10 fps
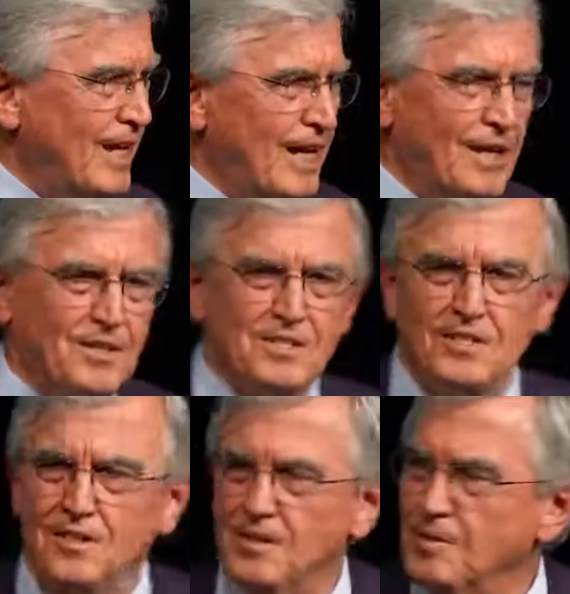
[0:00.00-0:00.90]
and
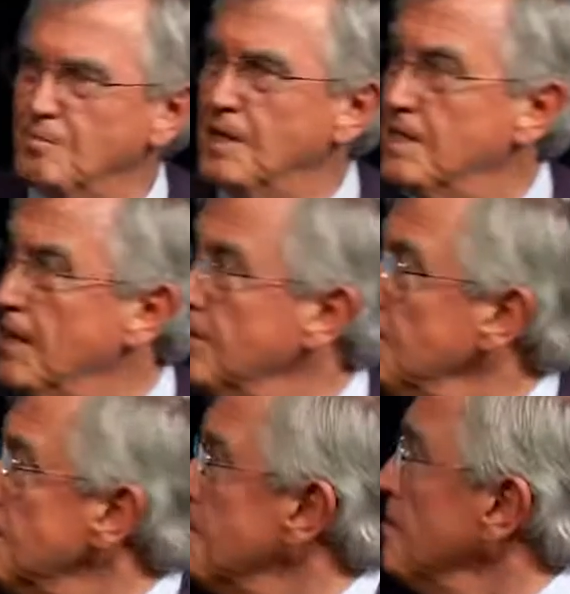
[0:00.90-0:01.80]
many
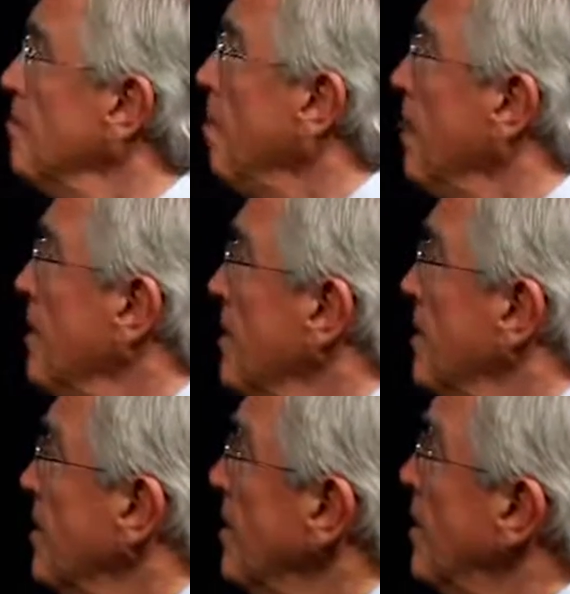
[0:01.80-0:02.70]
others.
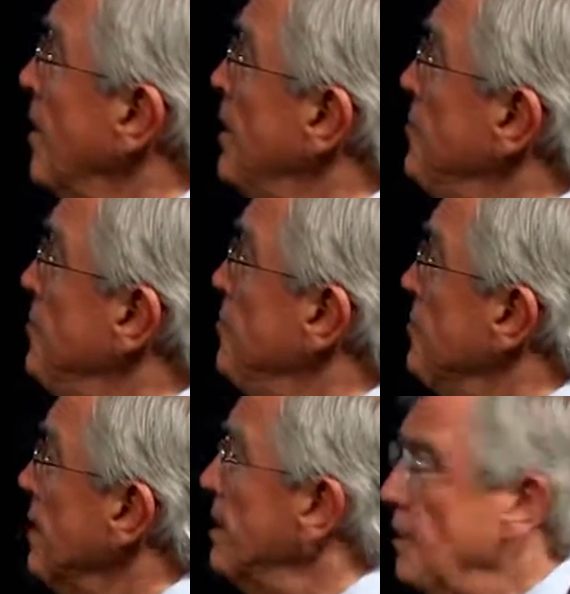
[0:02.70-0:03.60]

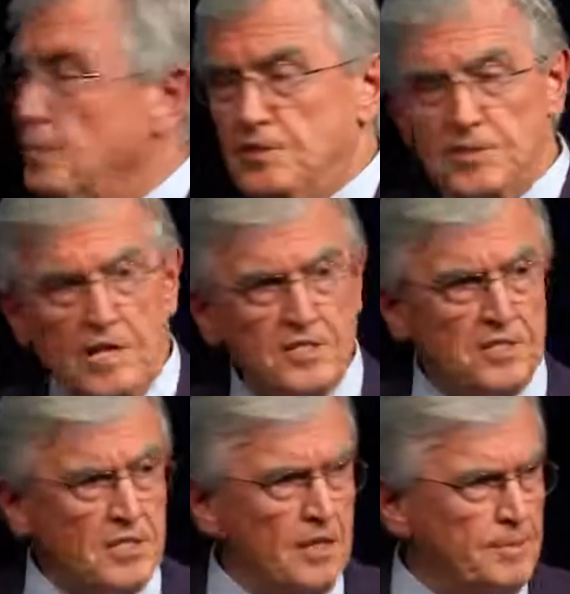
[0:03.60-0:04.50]
And I will discuss
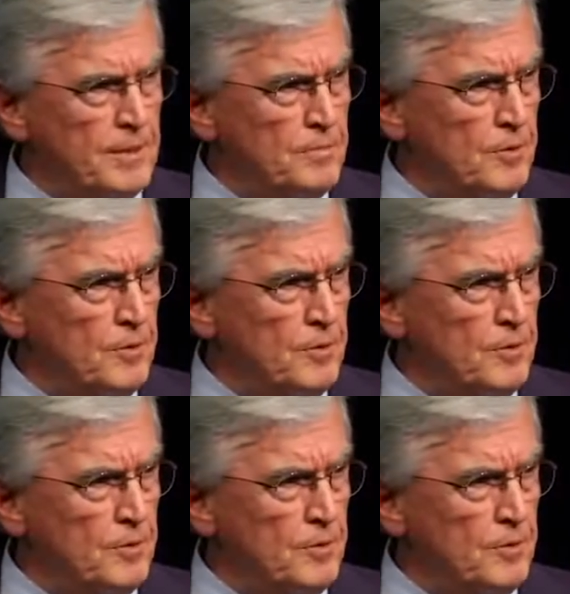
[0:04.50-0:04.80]
this a little bit